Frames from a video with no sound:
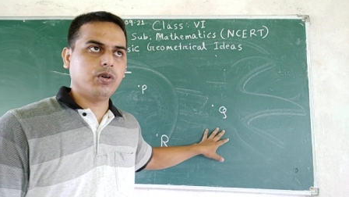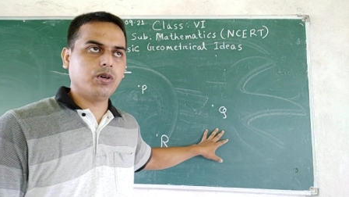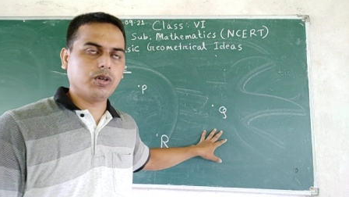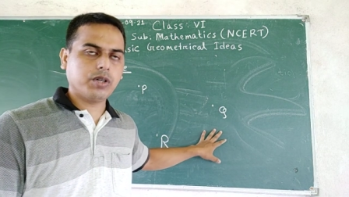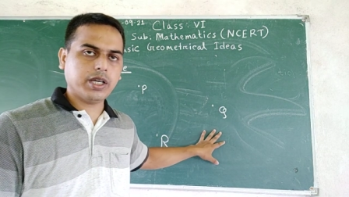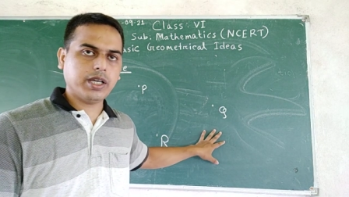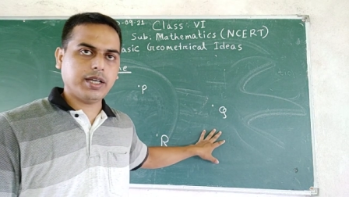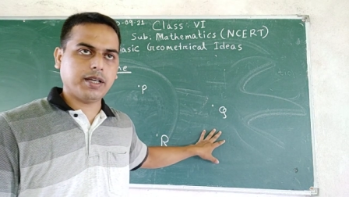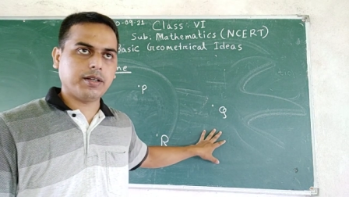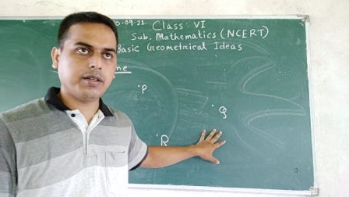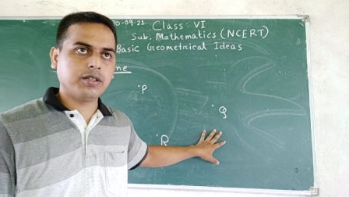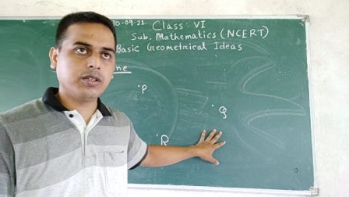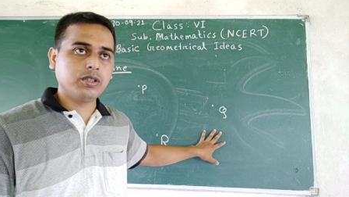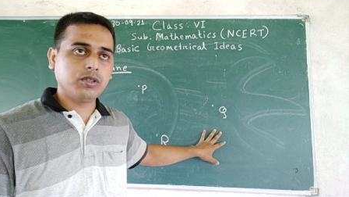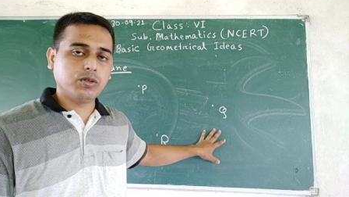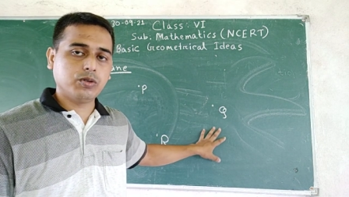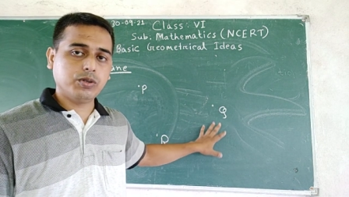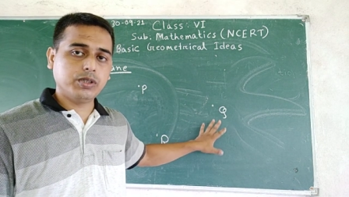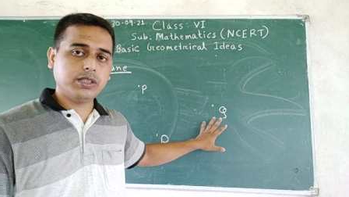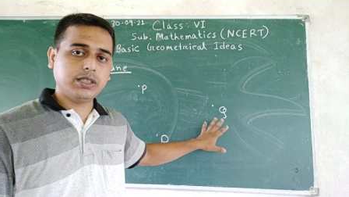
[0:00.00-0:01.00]
Okay,
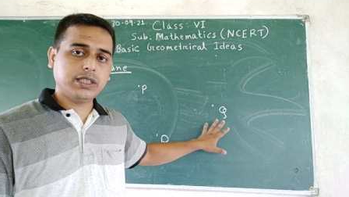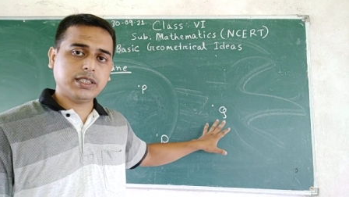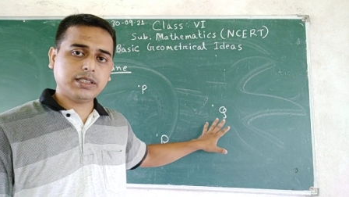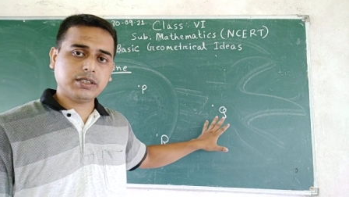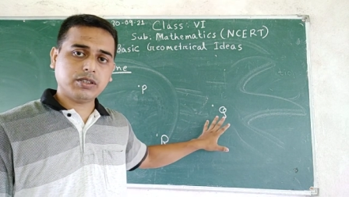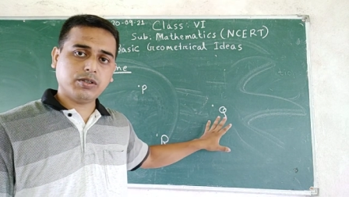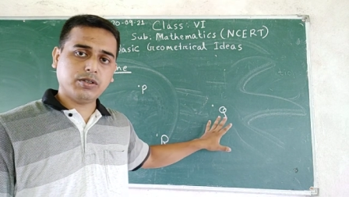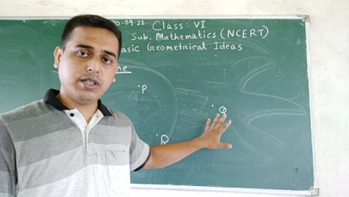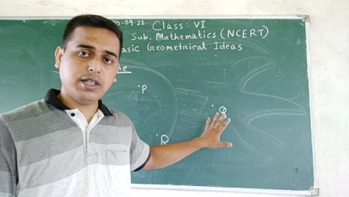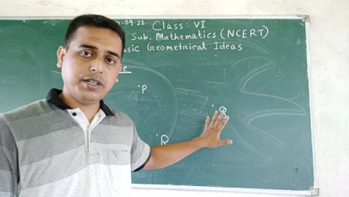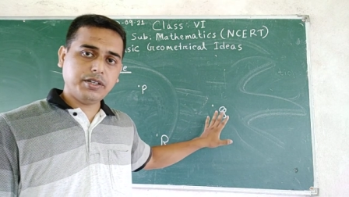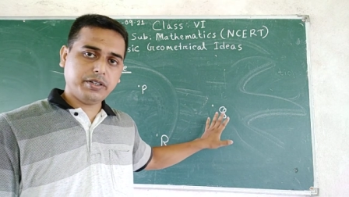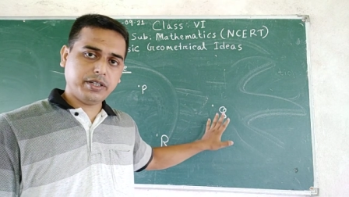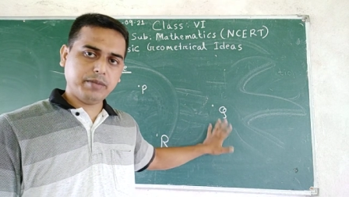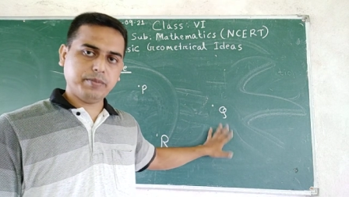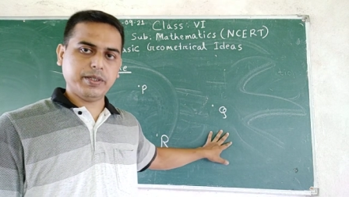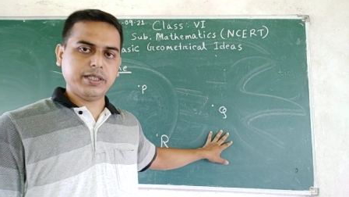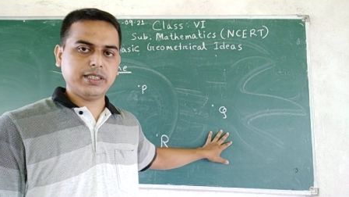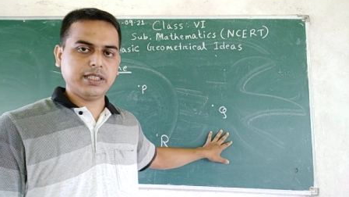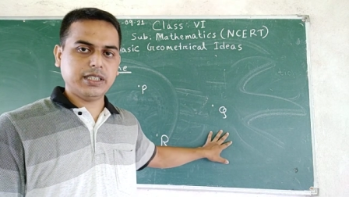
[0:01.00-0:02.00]
we just only
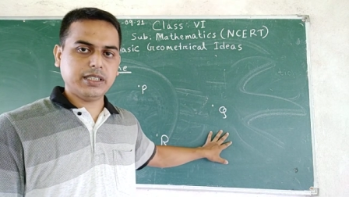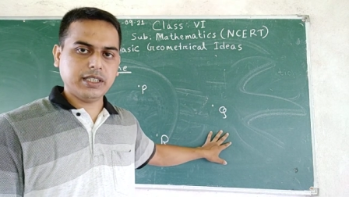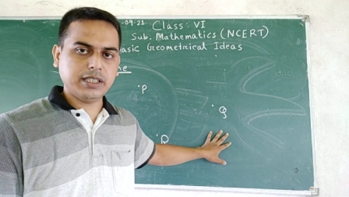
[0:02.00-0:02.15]
represent